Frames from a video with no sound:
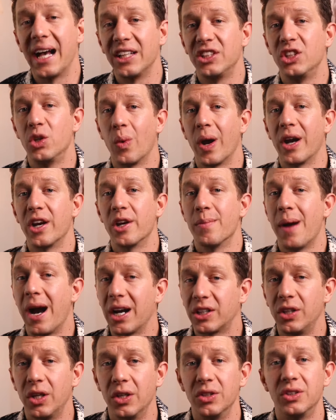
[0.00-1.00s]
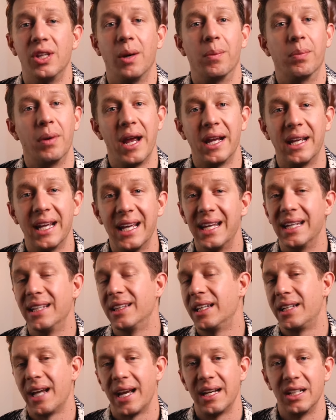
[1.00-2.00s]
As you wear your moc toes, they'll break
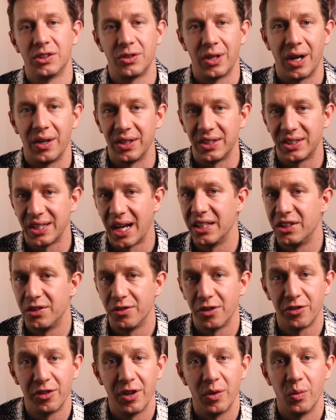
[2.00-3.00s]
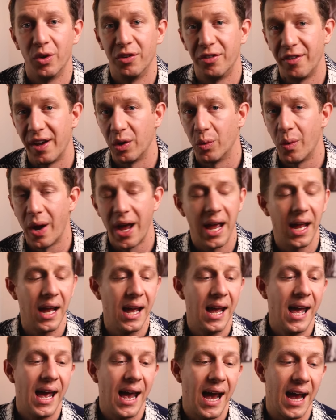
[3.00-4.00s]
in, the tightness around the sides of your foot will fade
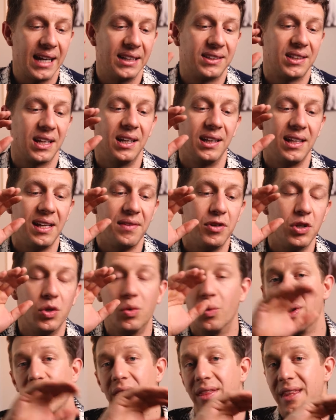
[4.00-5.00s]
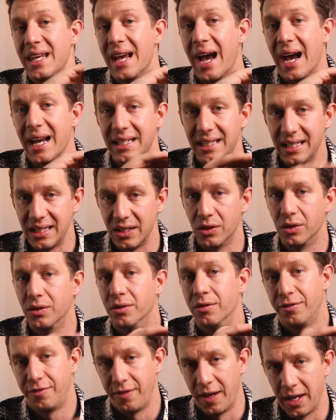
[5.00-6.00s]
away, and it's gonna leave you with the
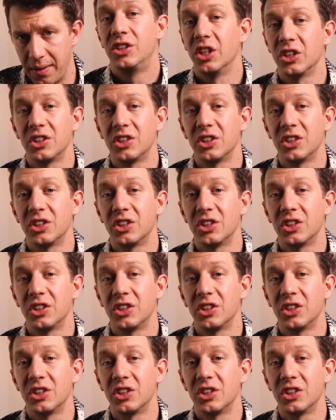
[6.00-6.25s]
ideal fit.